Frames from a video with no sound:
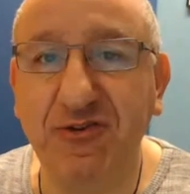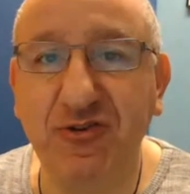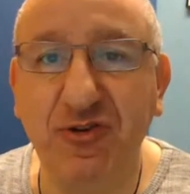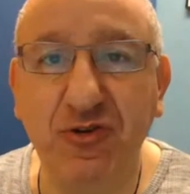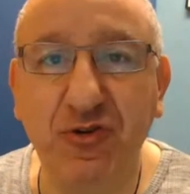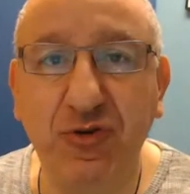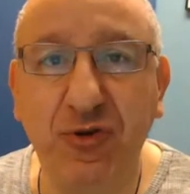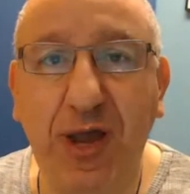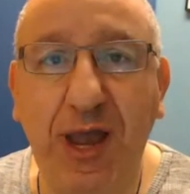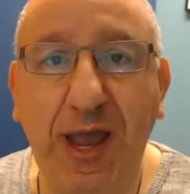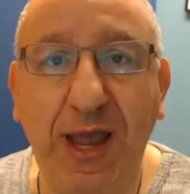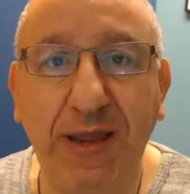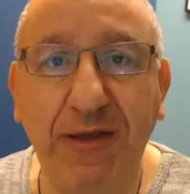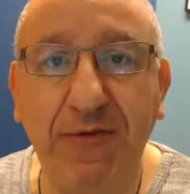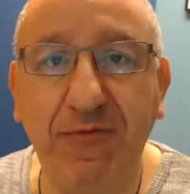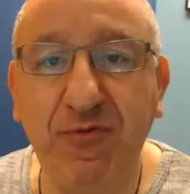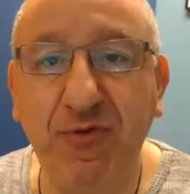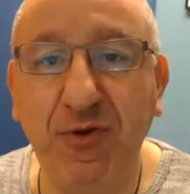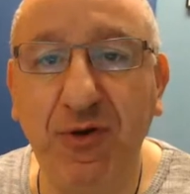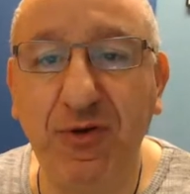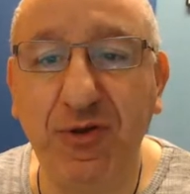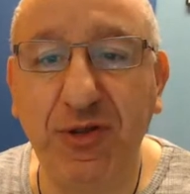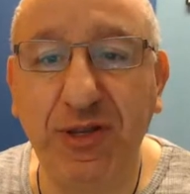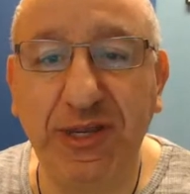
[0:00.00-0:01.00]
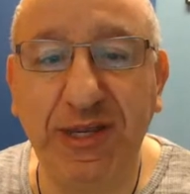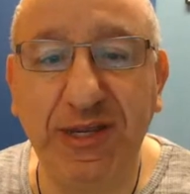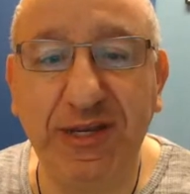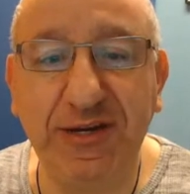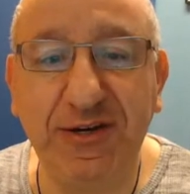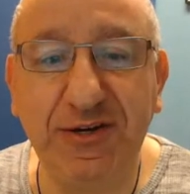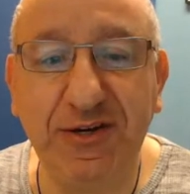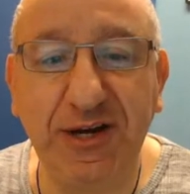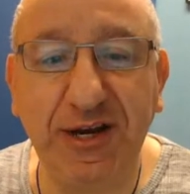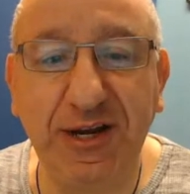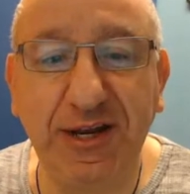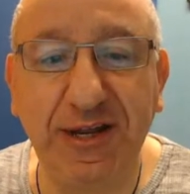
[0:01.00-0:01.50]
So you, ha- if you
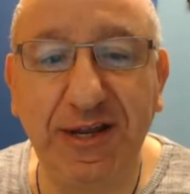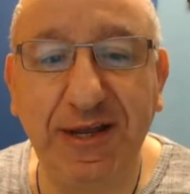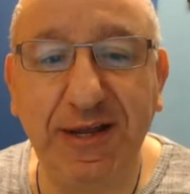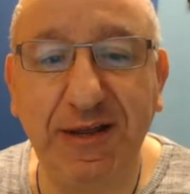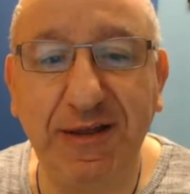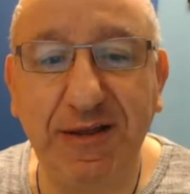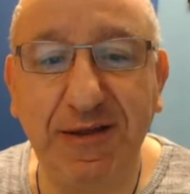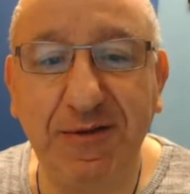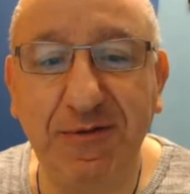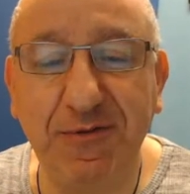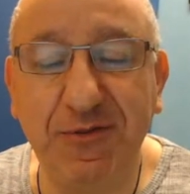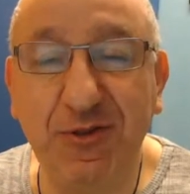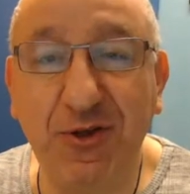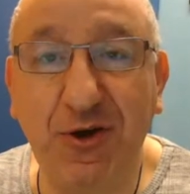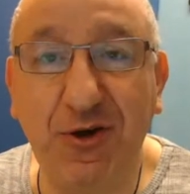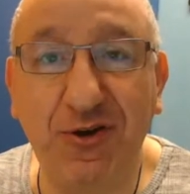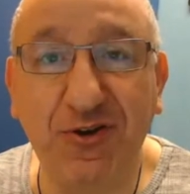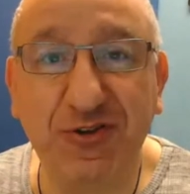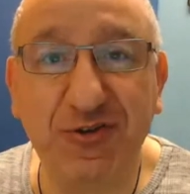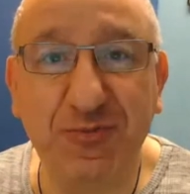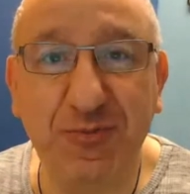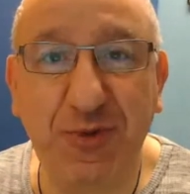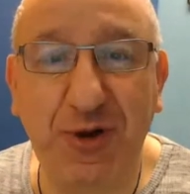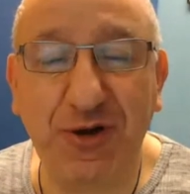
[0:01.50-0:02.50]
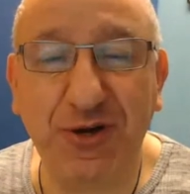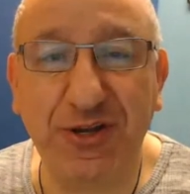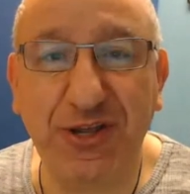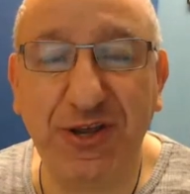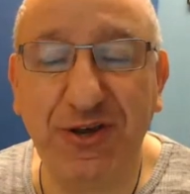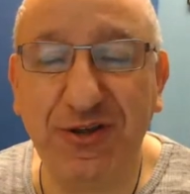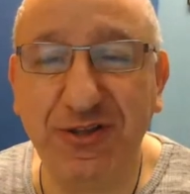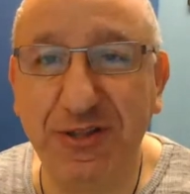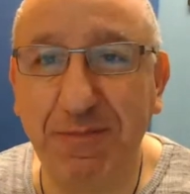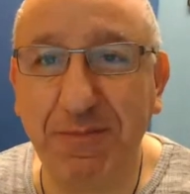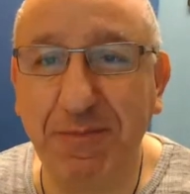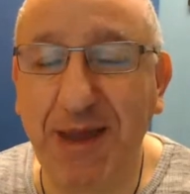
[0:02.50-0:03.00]
hear uh, dogs
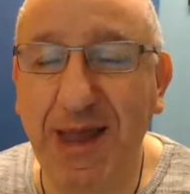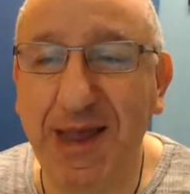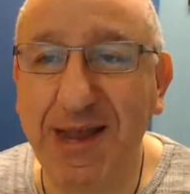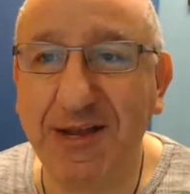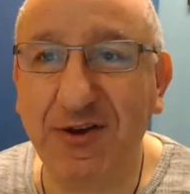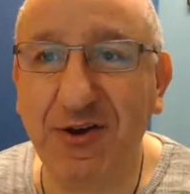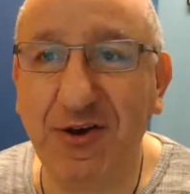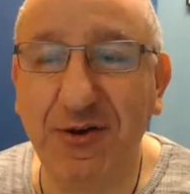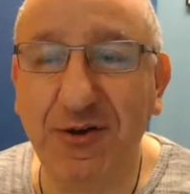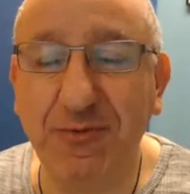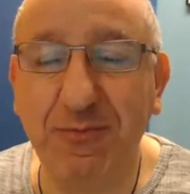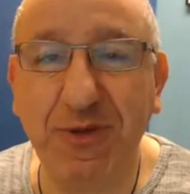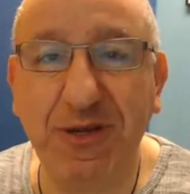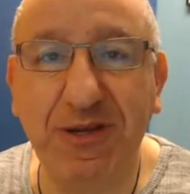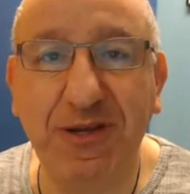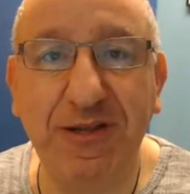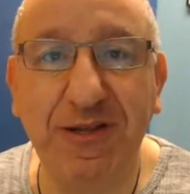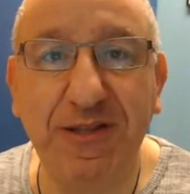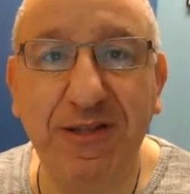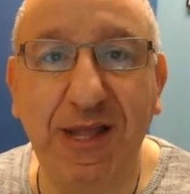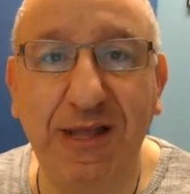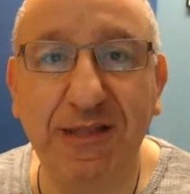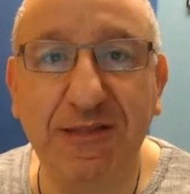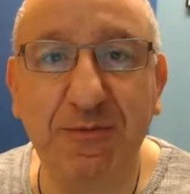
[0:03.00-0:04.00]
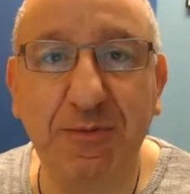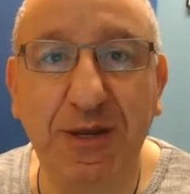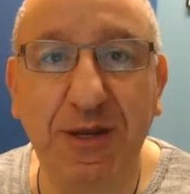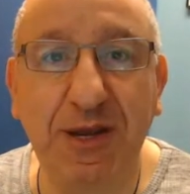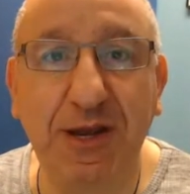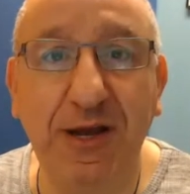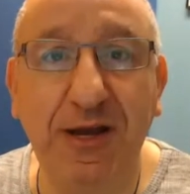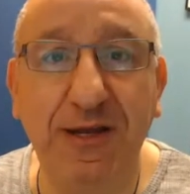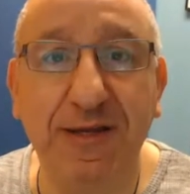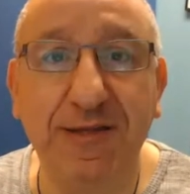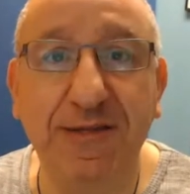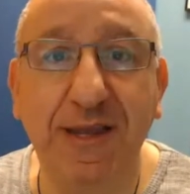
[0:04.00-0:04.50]
barking in the background, because that's
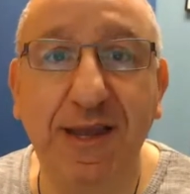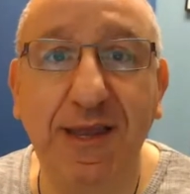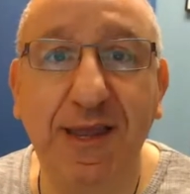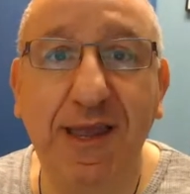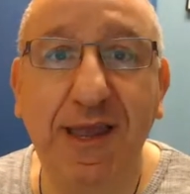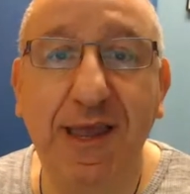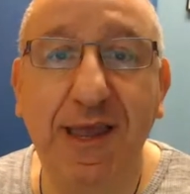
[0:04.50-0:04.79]
because